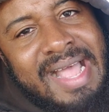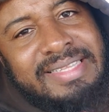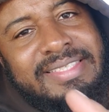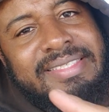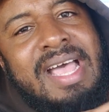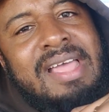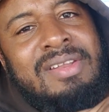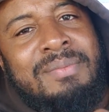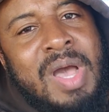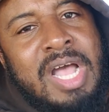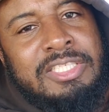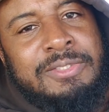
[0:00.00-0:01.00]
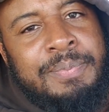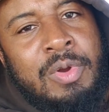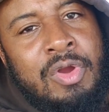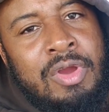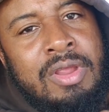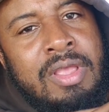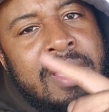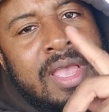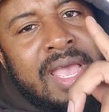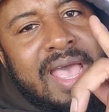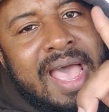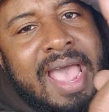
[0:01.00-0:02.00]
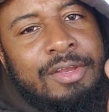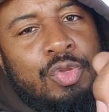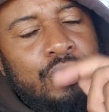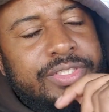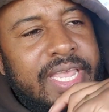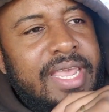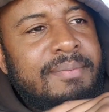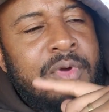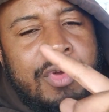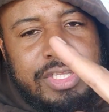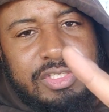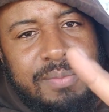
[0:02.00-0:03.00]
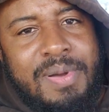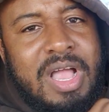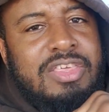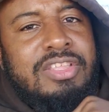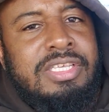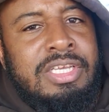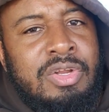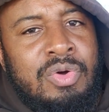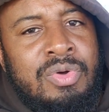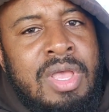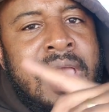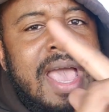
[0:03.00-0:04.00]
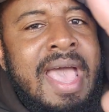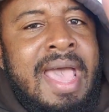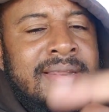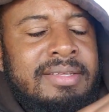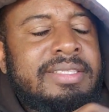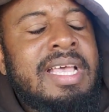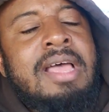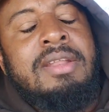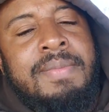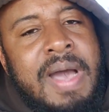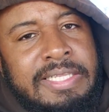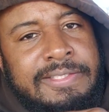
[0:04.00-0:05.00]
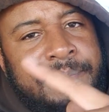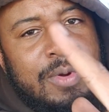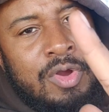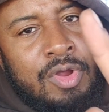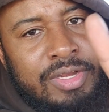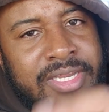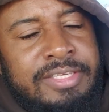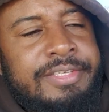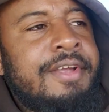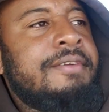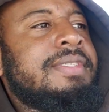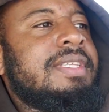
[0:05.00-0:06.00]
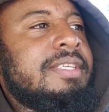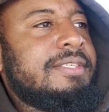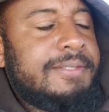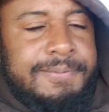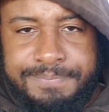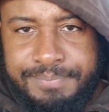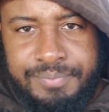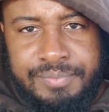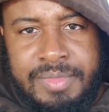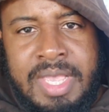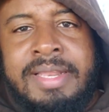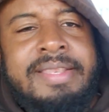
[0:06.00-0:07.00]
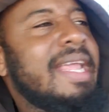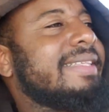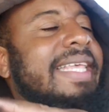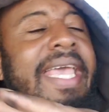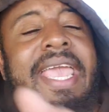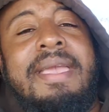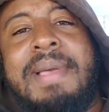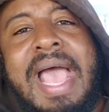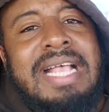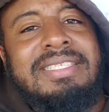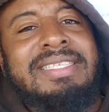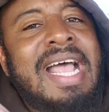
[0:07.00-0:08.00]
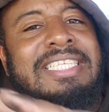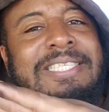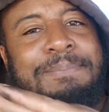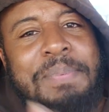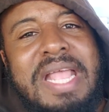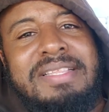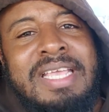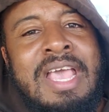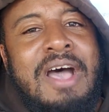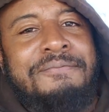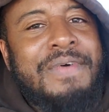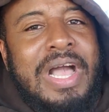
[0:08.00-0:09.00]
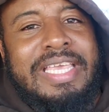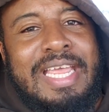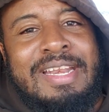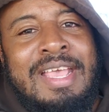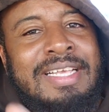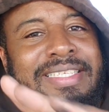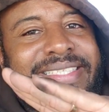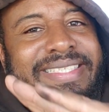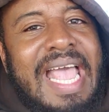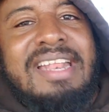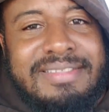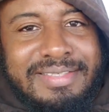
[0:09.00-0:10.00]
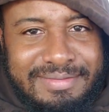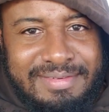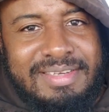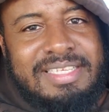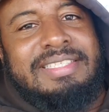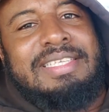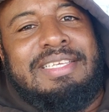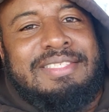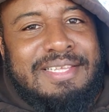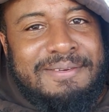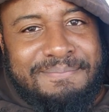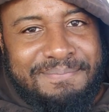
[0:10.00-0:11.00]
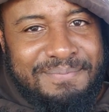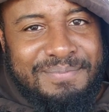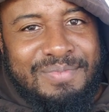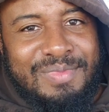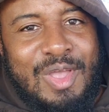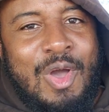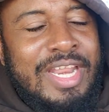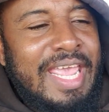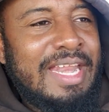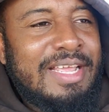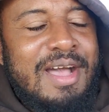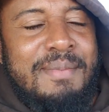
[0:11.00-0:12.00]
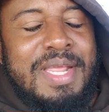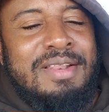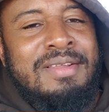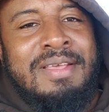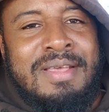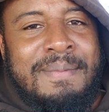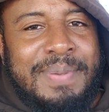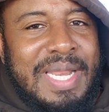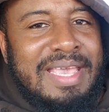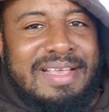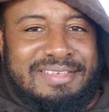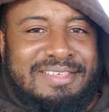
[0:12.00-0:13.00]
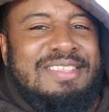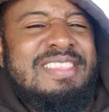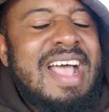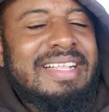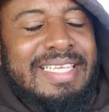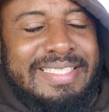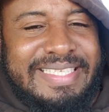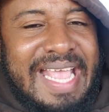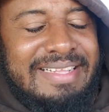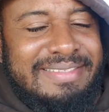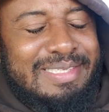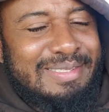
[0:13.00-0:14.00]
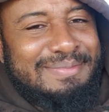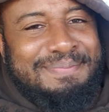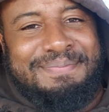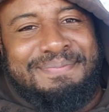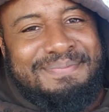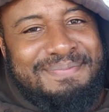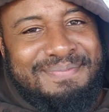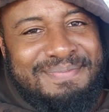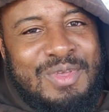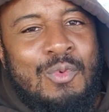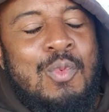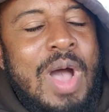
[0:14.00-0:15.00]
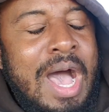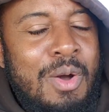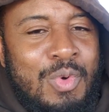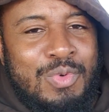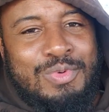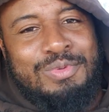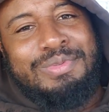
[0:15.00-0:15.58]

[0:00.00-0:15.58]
that's Tottenham Hotspur. I do think Mauricio Pochettino and Tottenham Hotspur deserves this. The team has not spent a fucking cent this season on incoming players. Not a cent. Wow.